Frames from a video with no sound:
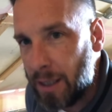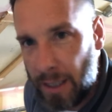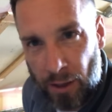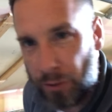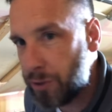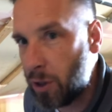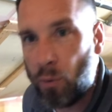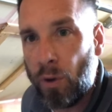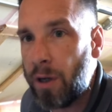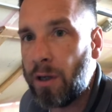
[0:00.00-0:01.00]
it'll
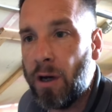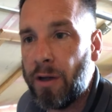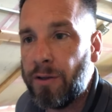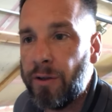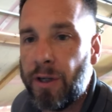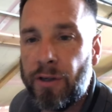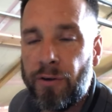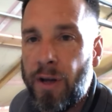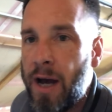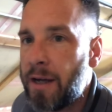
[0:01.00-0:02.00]
start running on you, and
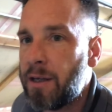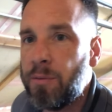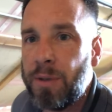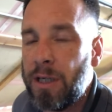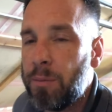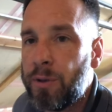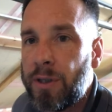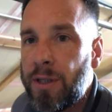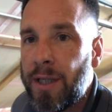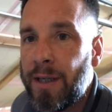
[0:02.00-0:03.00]
you're not going to be able to
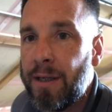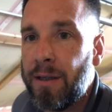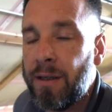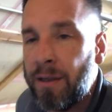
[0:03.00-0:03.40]
get